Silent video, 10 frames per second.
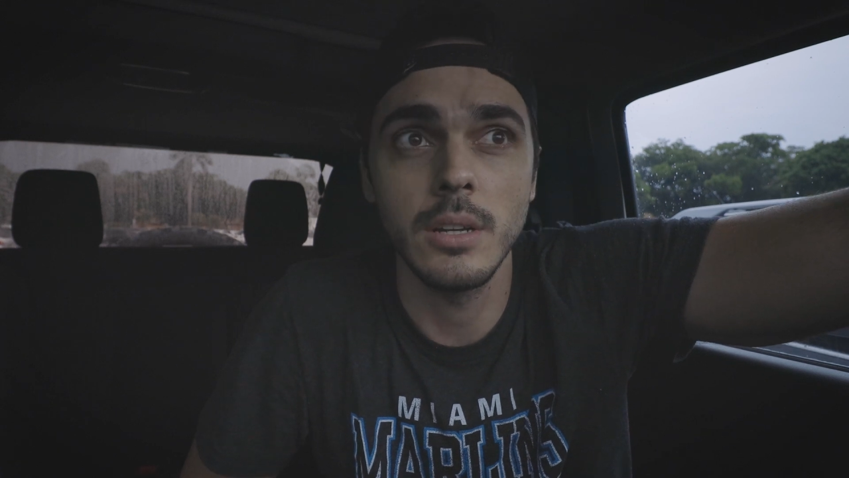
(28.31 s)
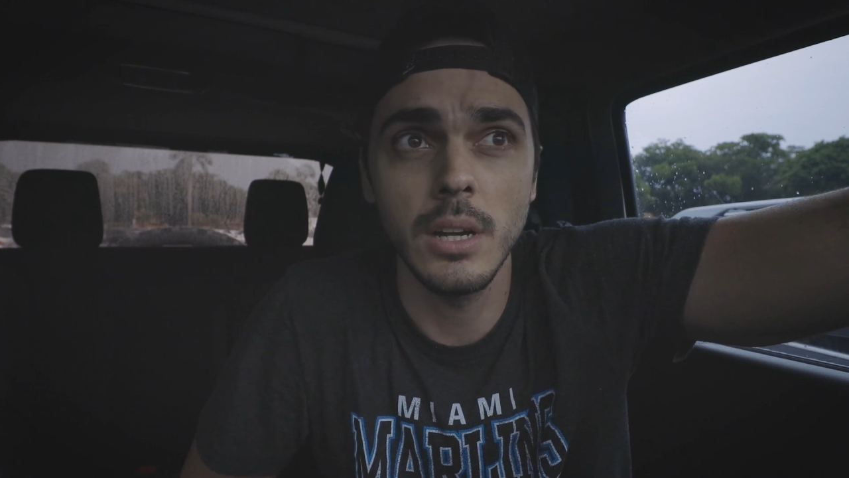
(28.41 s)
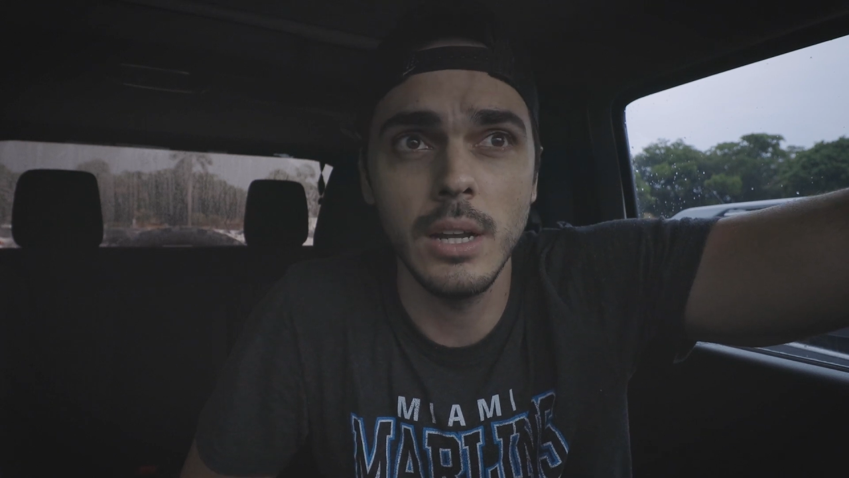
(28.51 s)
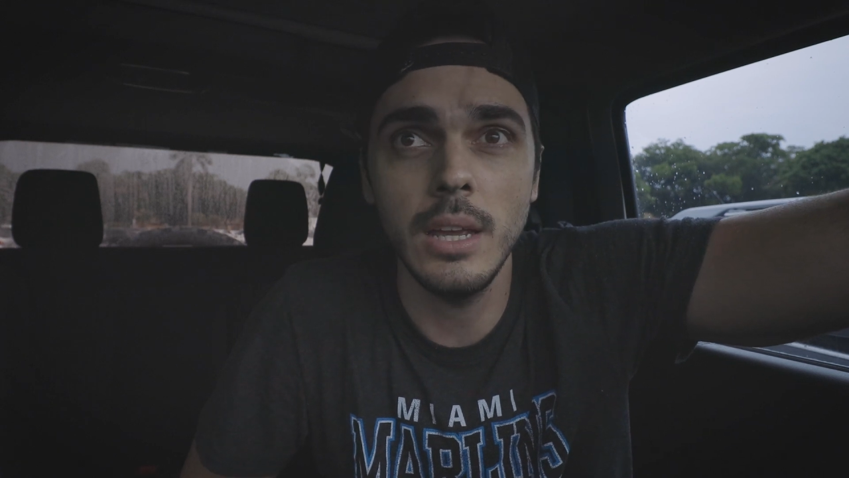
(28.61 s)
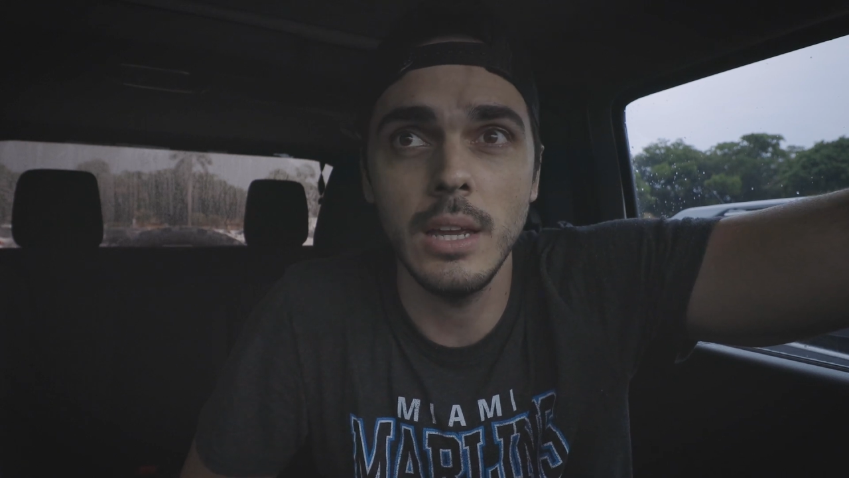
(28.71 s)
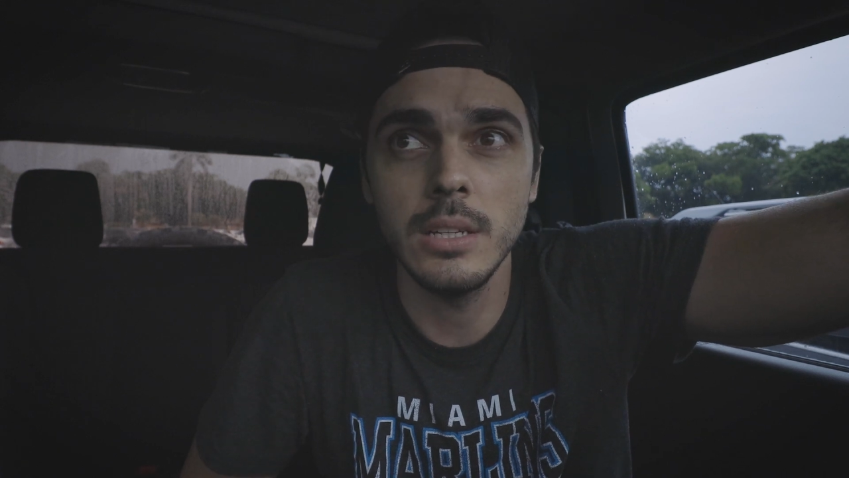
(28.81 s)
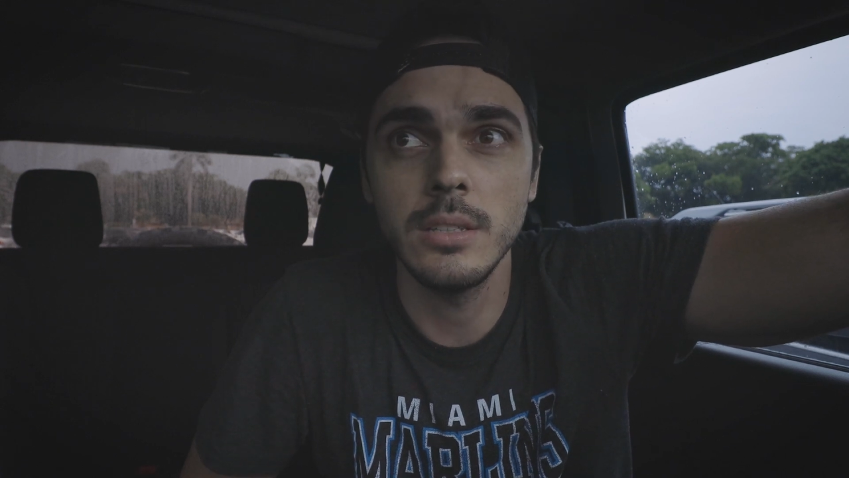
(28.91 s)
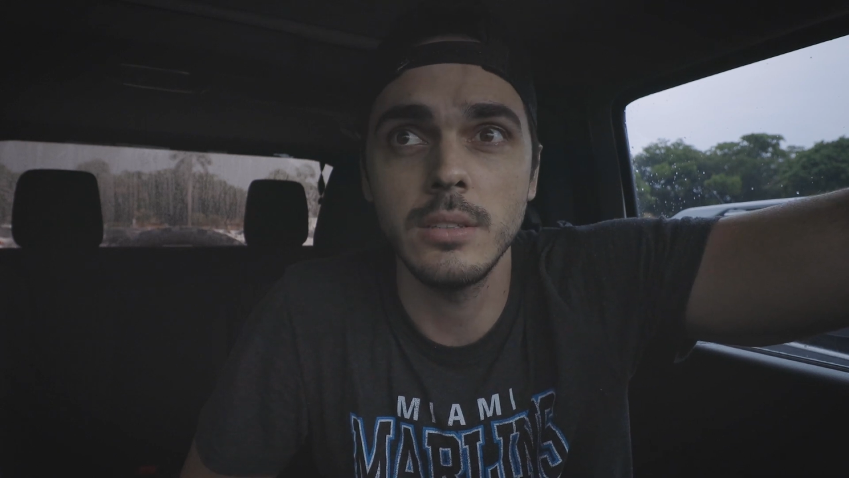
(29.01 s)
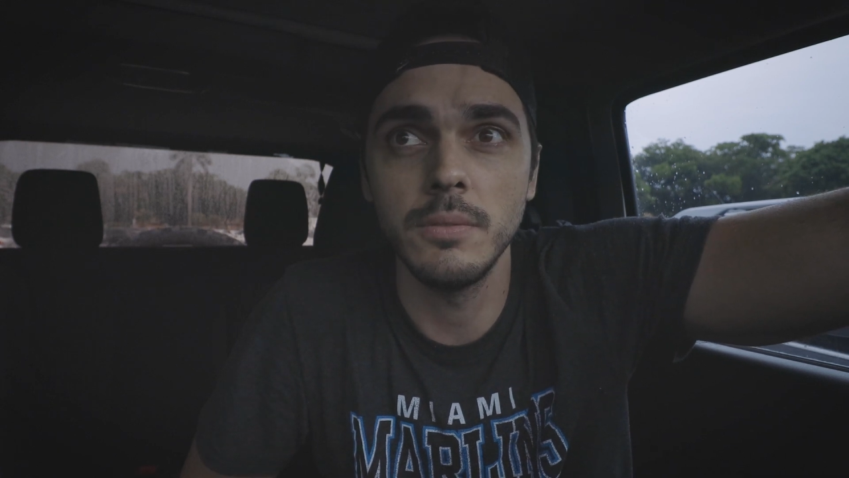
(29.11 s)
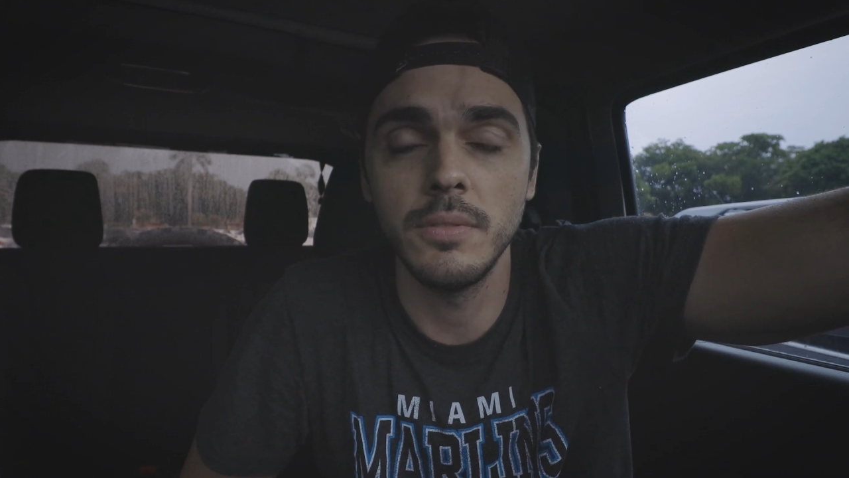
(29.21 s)
Currently
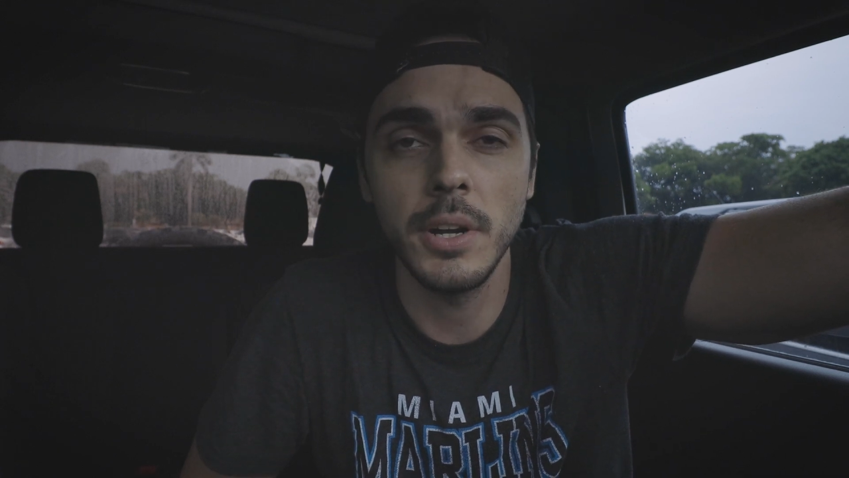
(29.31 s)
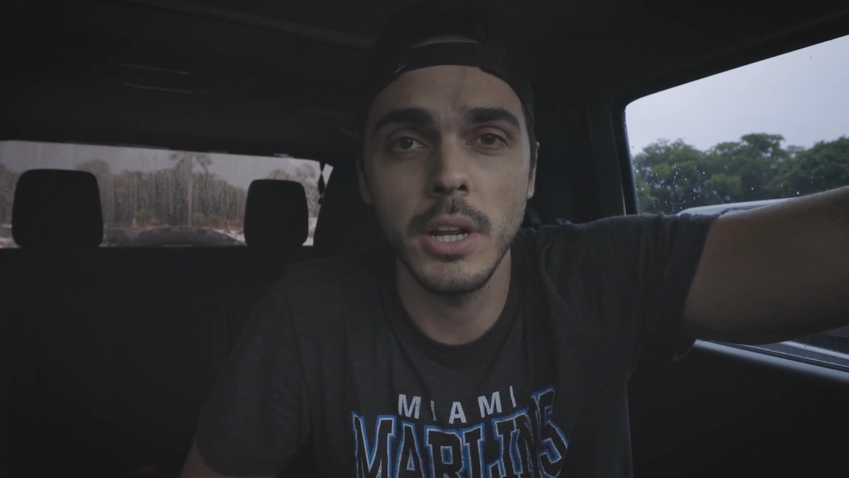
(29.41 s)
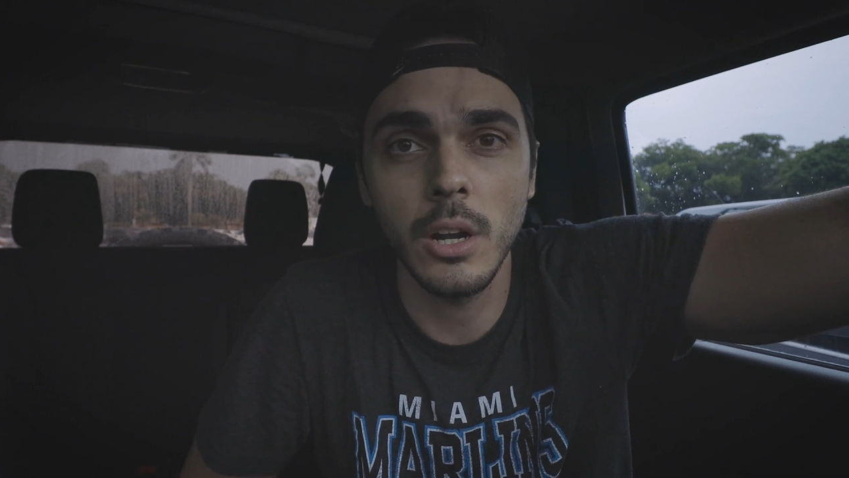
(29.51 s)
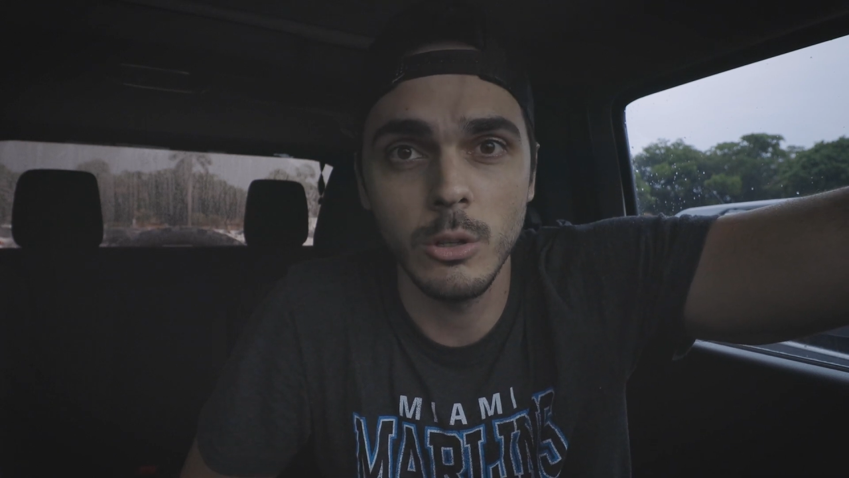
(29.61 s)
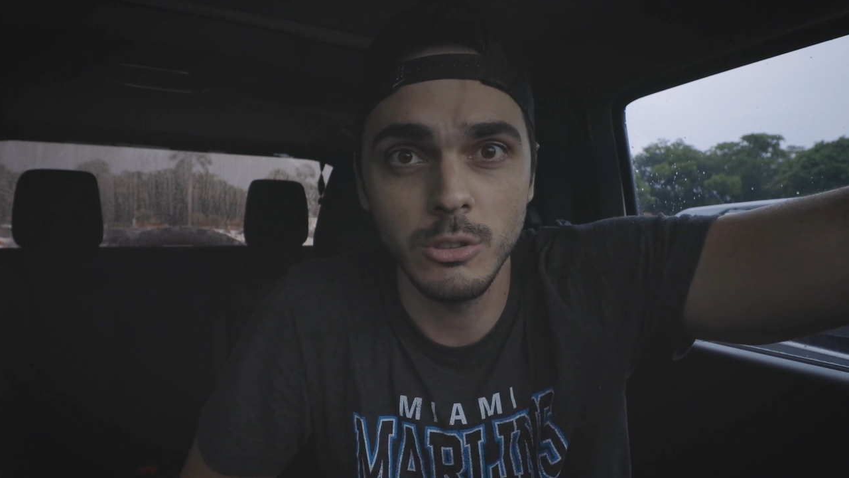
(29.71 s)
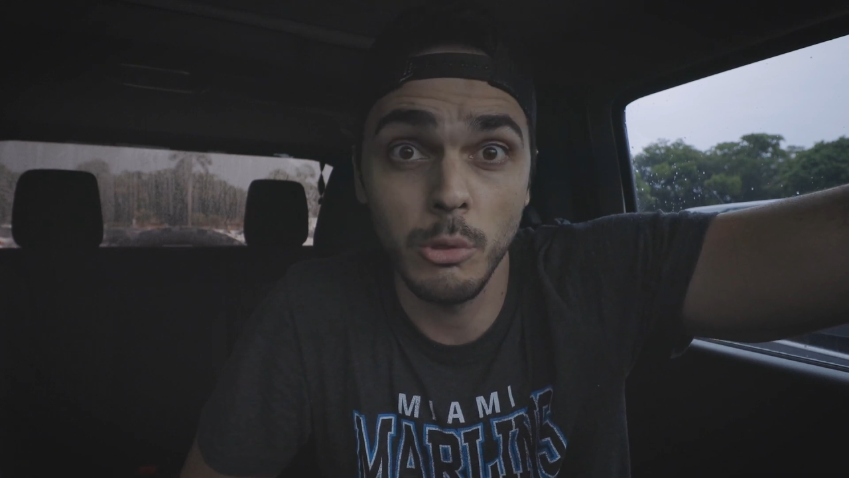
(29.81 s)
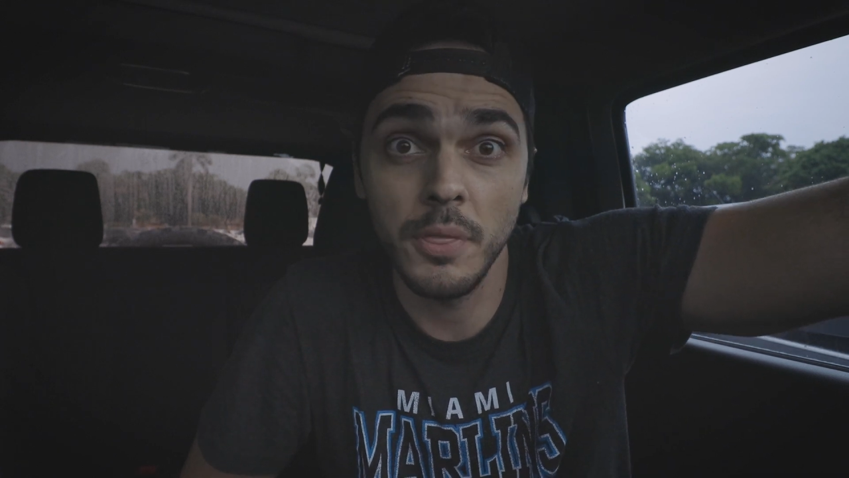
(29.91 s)
is very close to